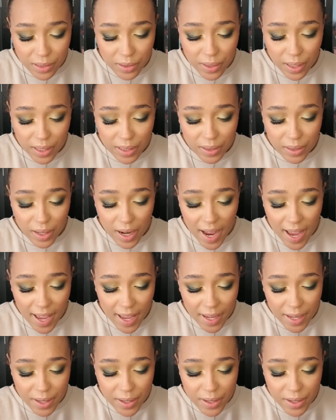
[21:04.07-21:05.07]
you guys are
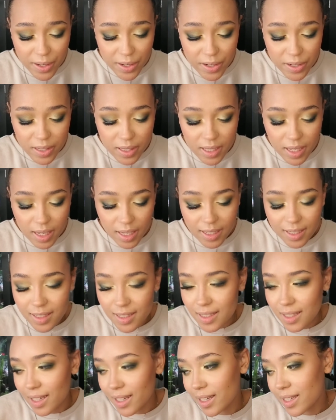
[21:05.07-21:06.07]
haters. And
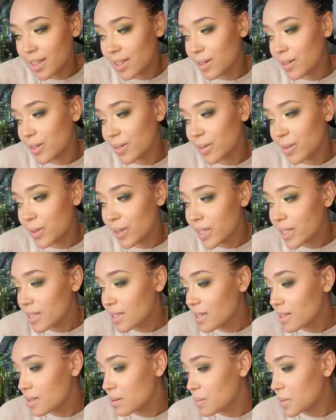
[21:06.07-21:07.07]
it's like the
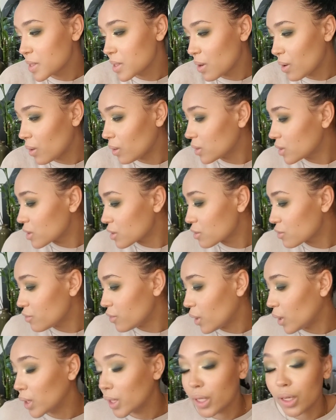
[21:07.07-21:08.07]
criticism is all just
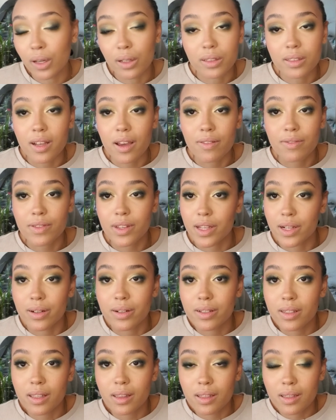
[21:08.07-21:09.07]
falling on deaf
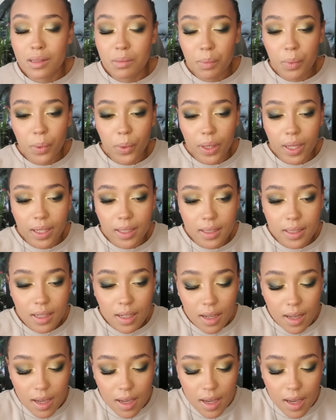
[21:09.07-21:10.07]
ears at this point,
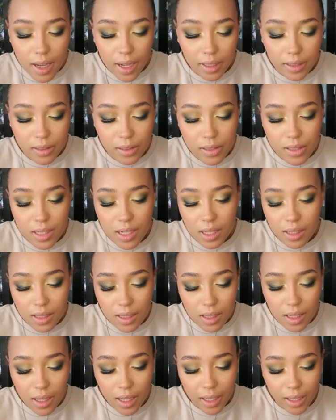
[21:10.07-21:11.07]
and there's
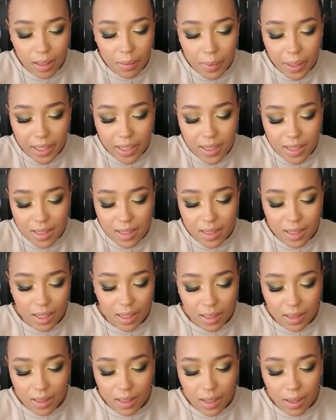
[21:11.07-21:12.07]
nothing anybody can say
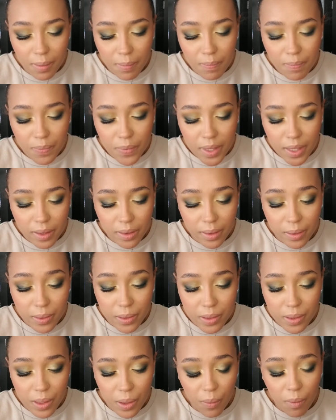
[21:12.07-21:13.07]
to them. There's
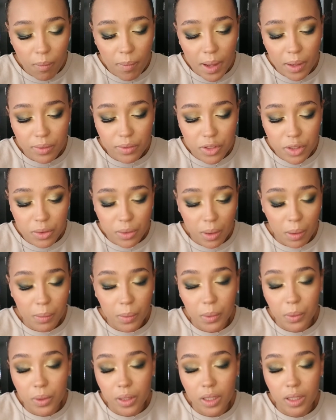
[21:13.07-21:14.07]
no amount of
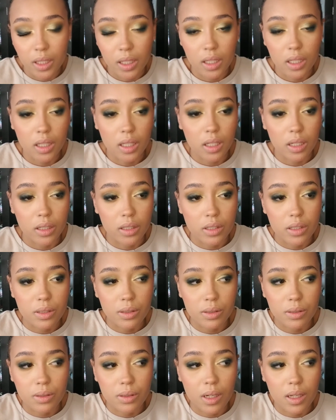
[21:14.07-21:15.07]
trouble that they could get
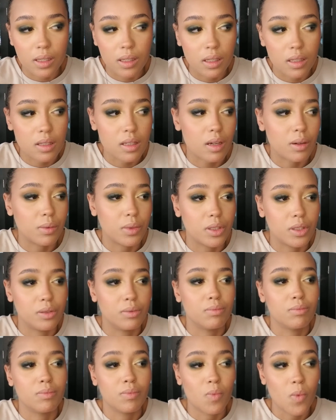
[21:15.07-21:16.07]
into. I think that would
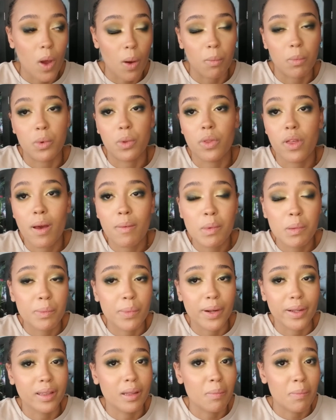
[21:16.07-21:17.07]
humble them and
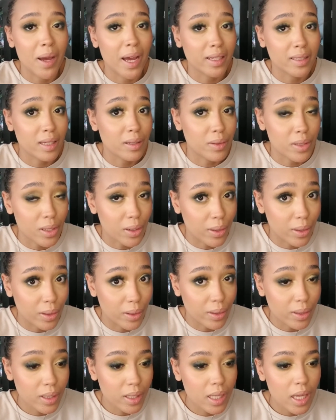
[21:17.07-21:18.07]
bring them back down to earth